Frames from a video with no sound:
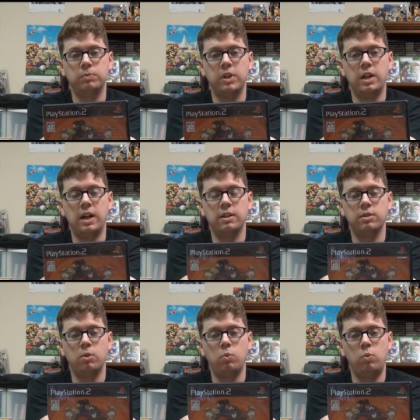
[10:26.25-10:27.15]
It
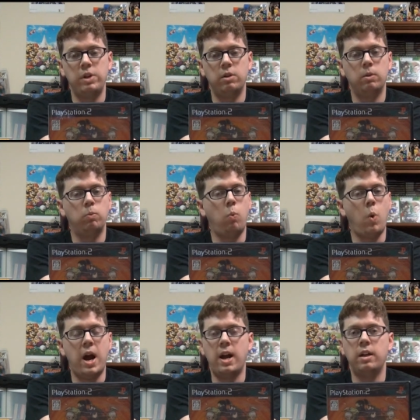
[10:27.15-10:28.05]
has a weird,
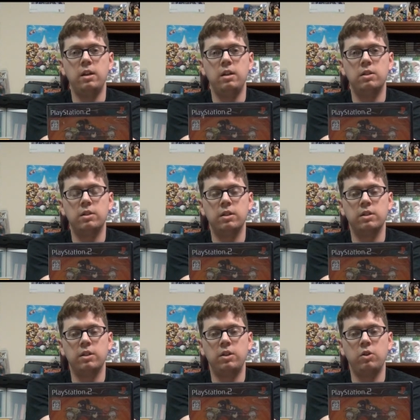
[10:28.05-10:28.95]
wacky
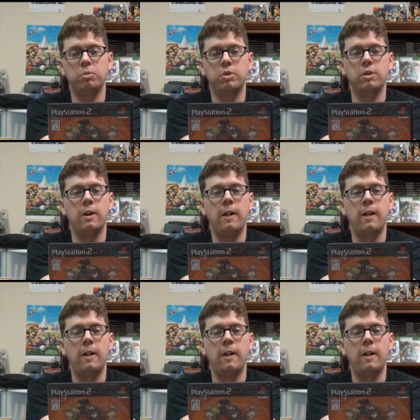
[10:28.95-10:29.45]
sense of humor.